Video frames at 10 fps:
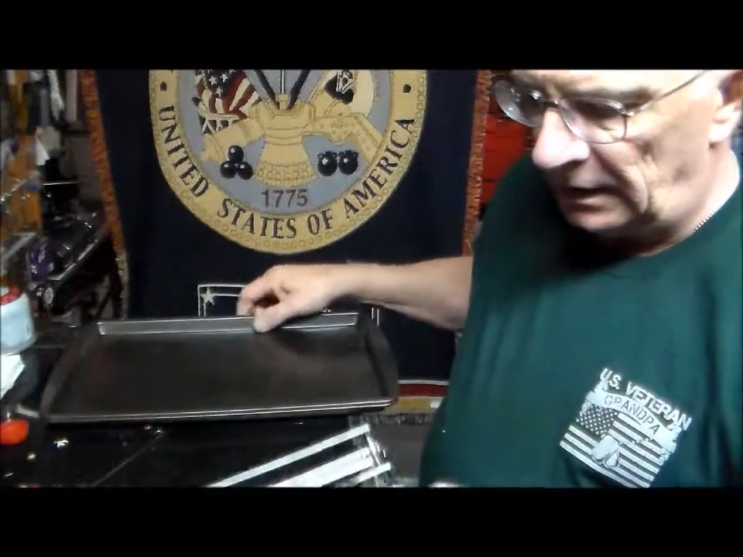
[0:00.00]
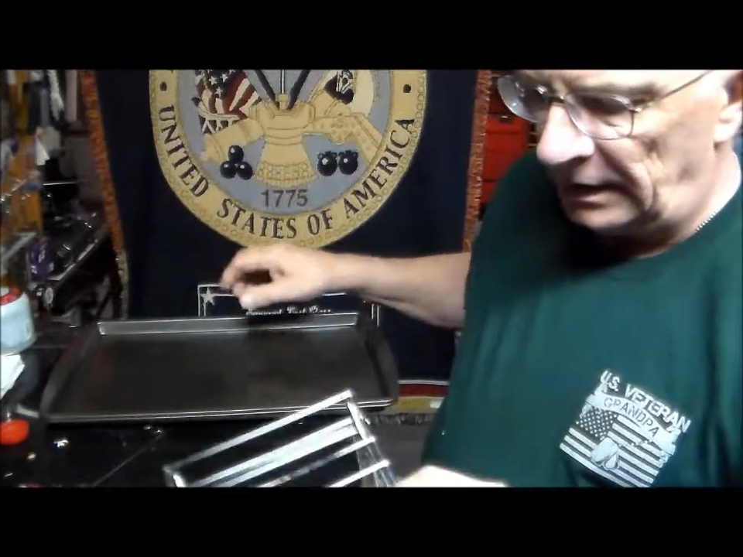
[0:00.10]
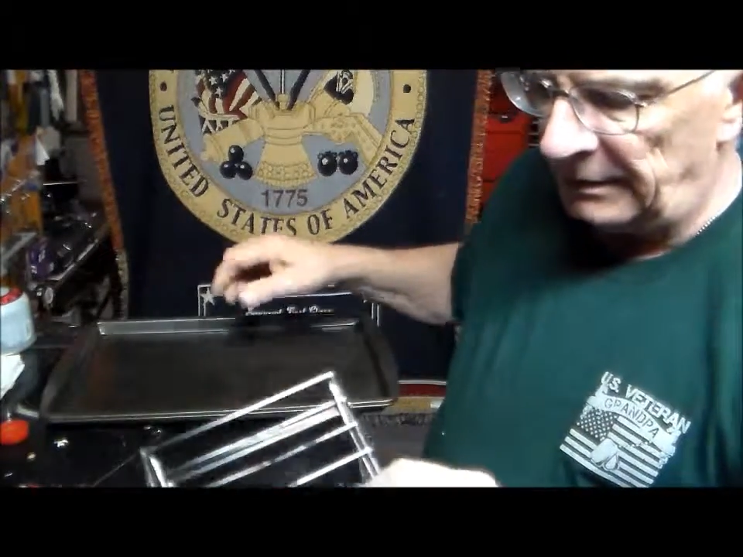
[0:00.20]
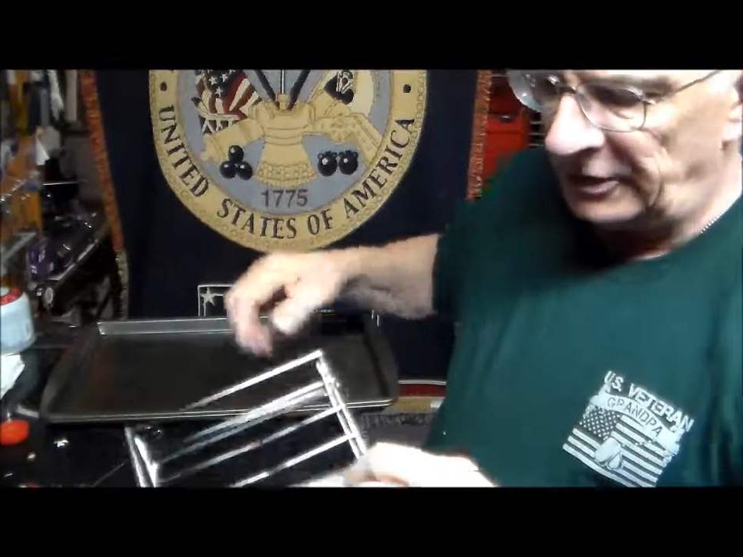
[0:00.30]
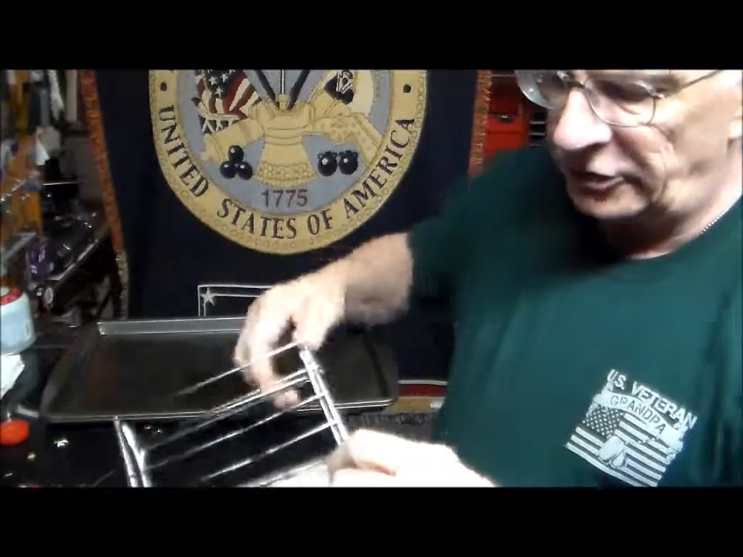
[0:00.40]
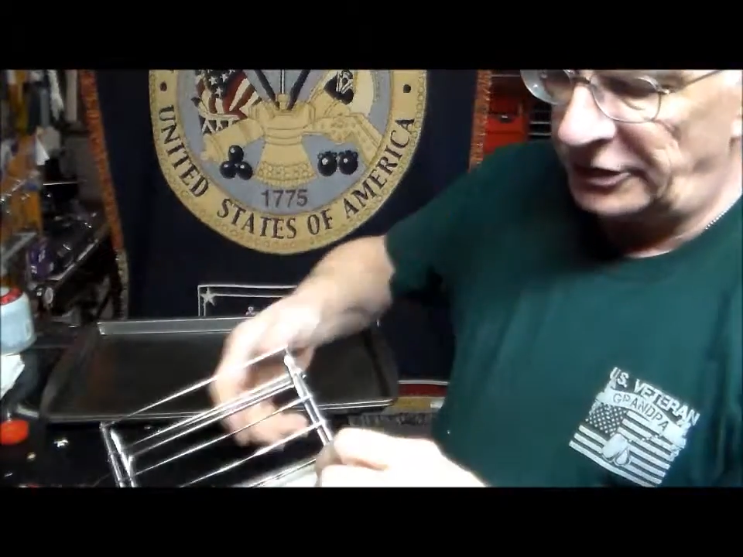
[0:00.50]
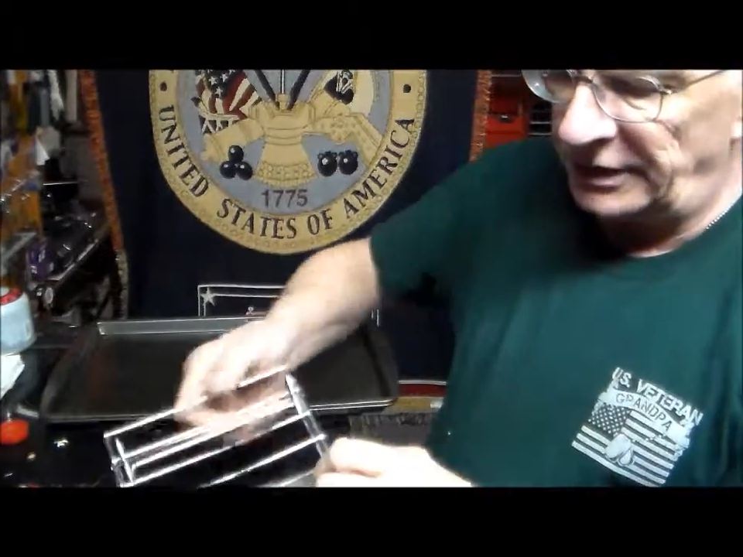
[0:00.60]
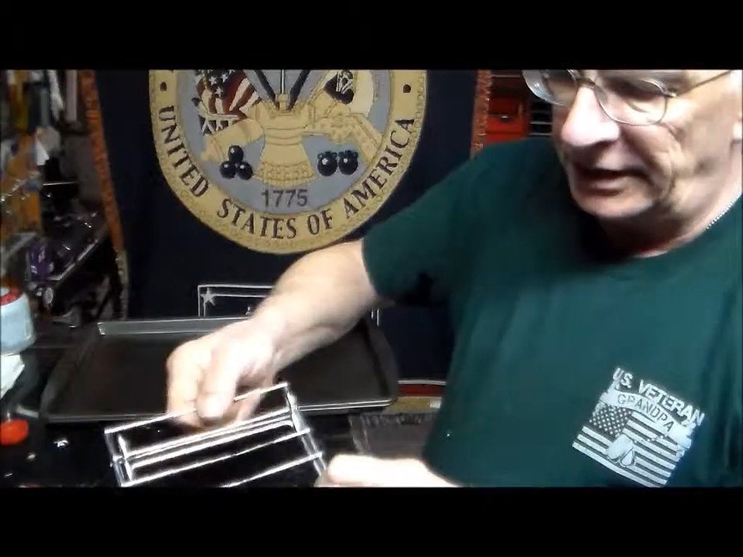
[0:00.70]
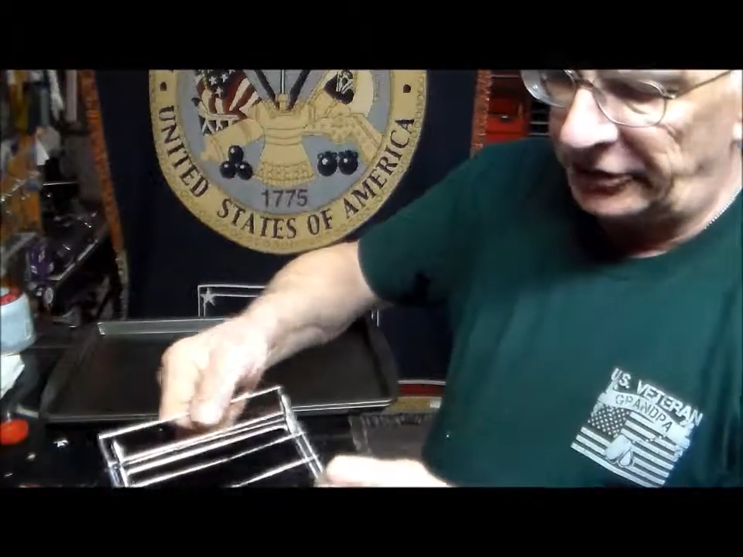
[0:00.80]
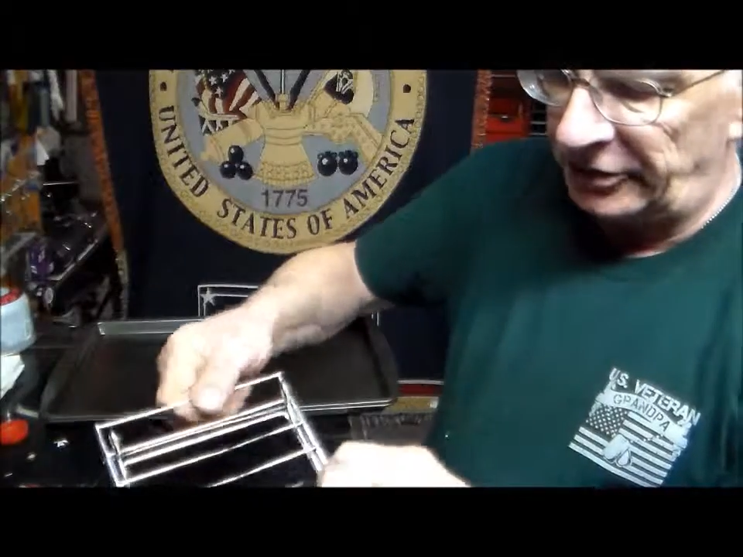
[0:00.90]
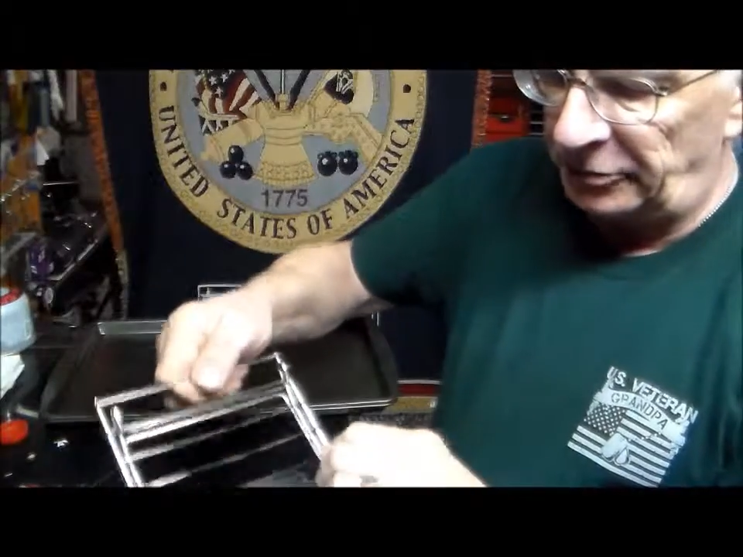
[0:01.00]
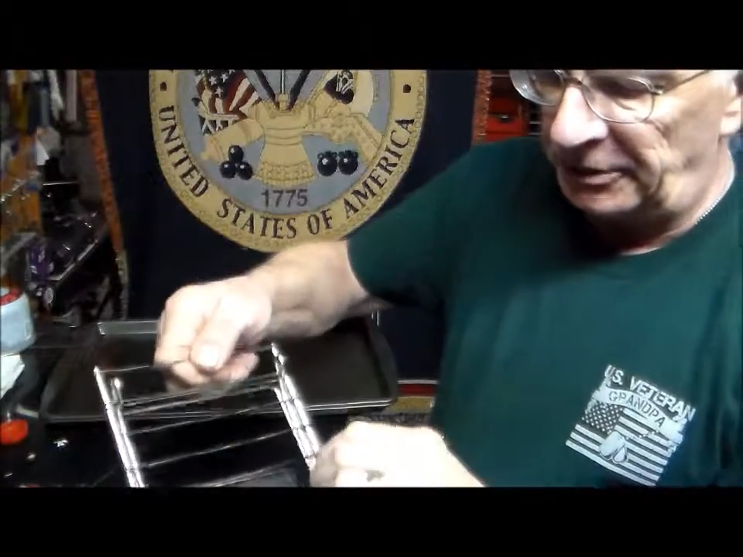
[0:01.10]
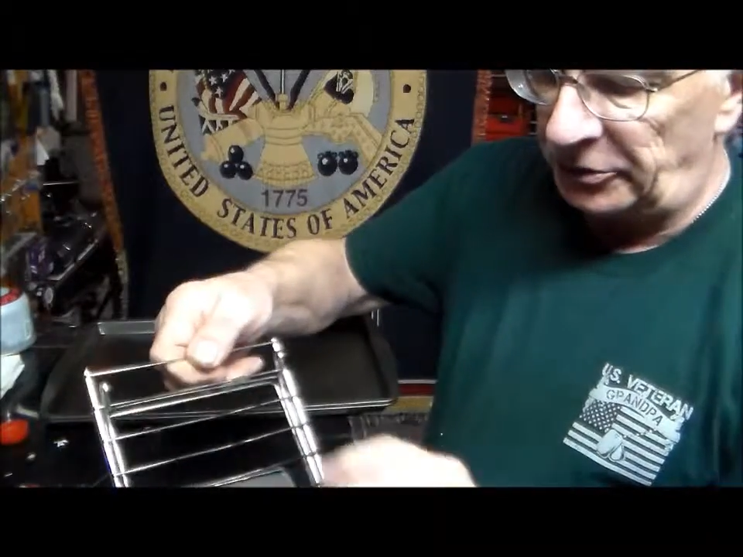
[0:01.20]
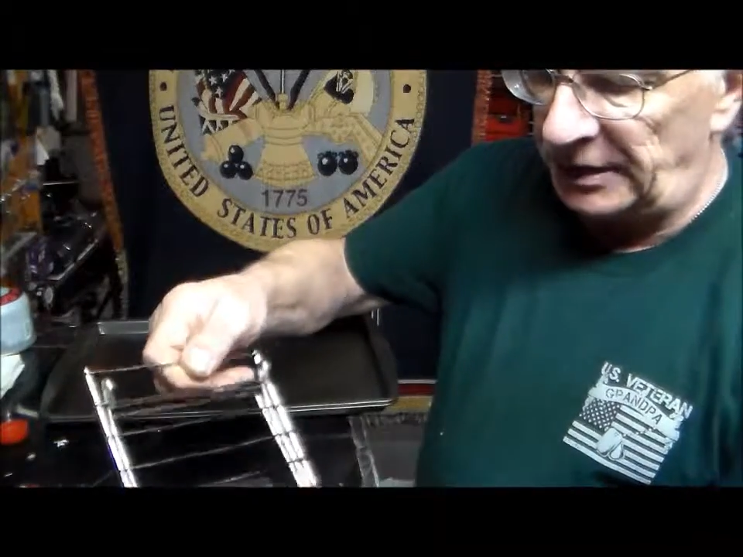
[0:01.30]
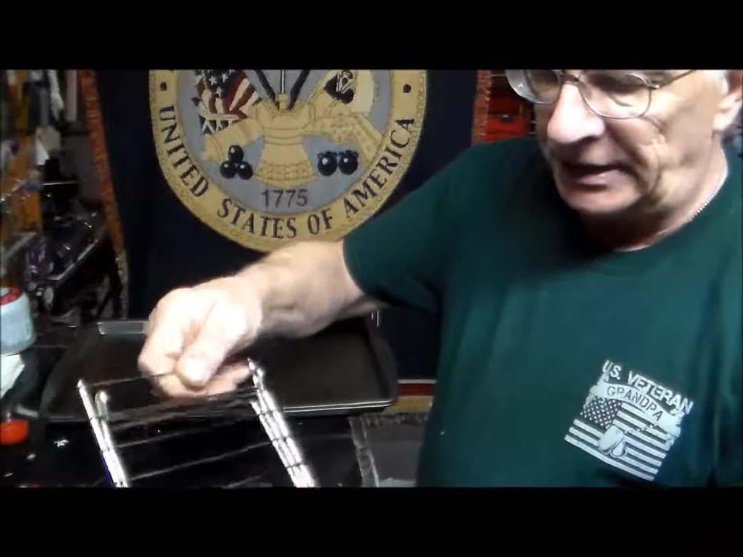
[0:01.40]
I measured the distance
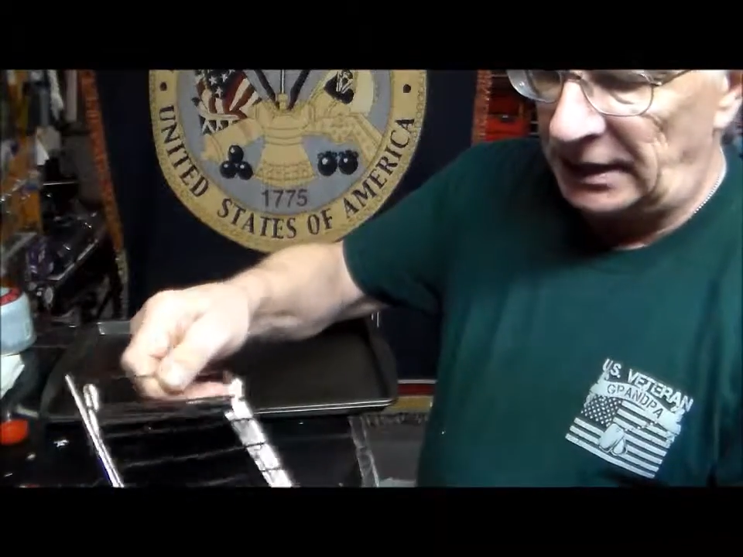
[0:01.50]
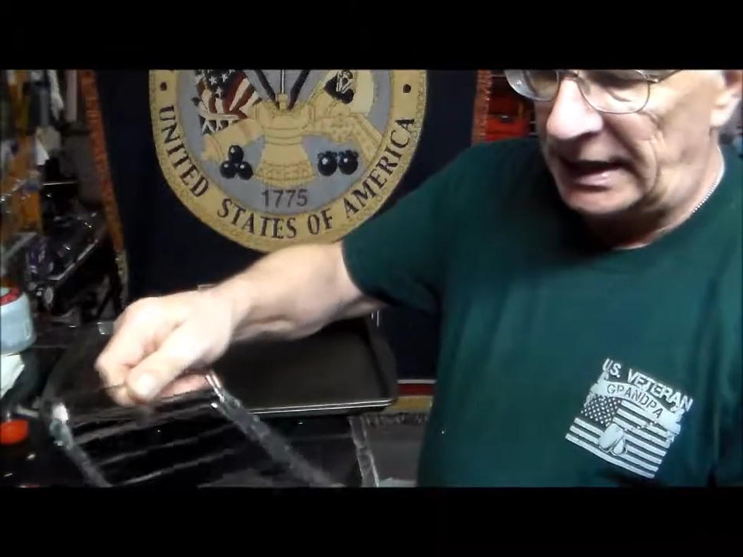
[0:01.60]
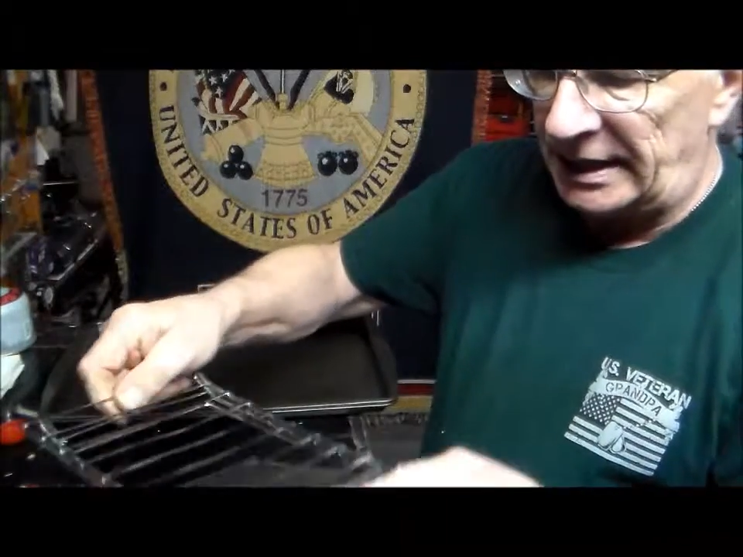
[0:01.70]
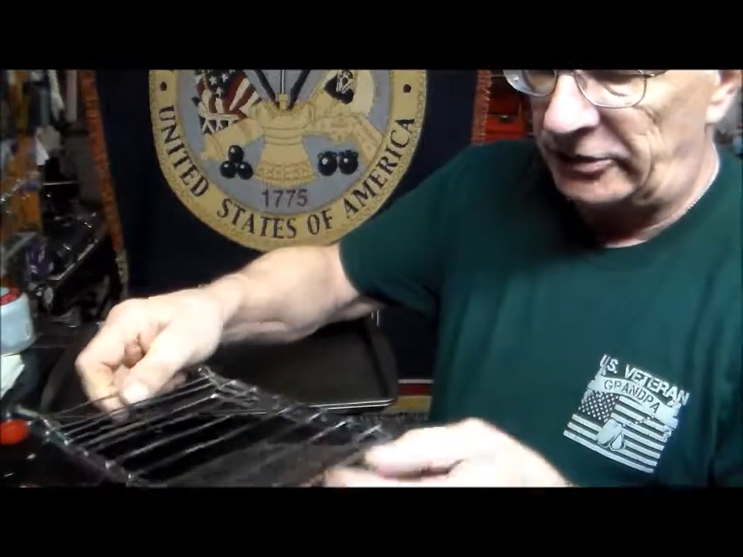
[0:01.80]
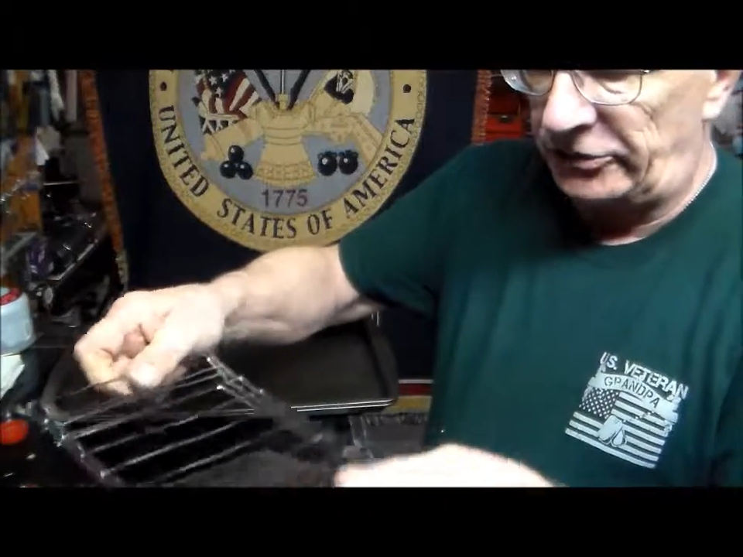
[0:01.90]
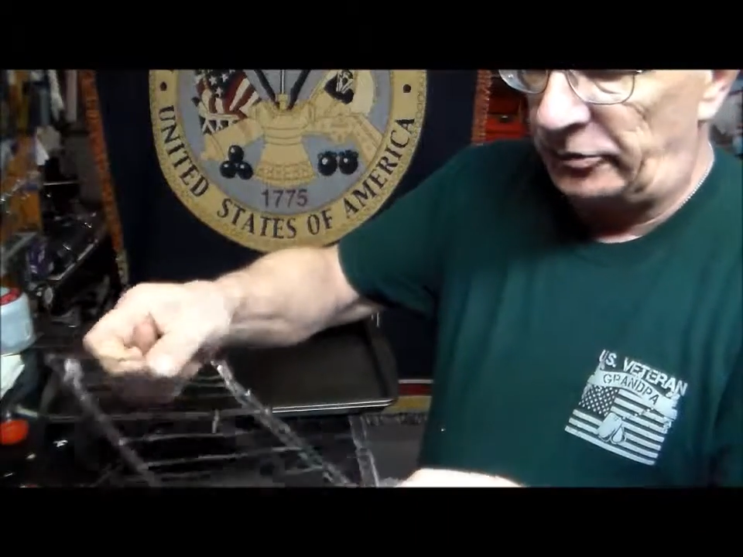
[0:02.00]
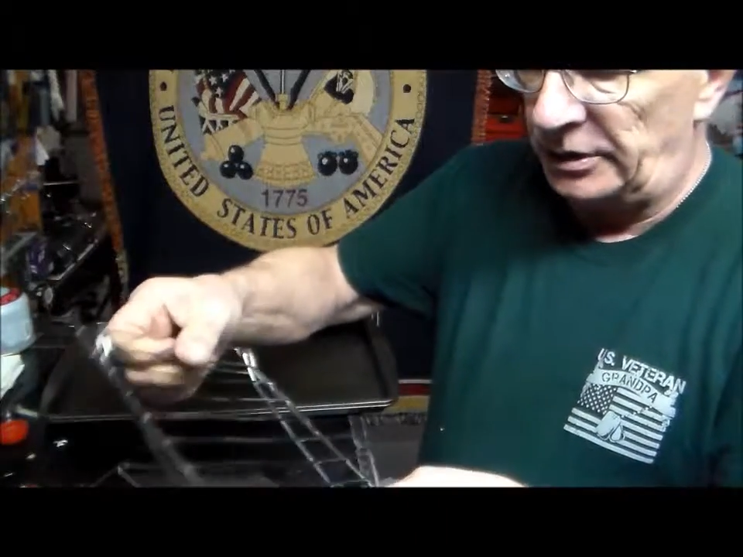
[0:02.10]
between the legs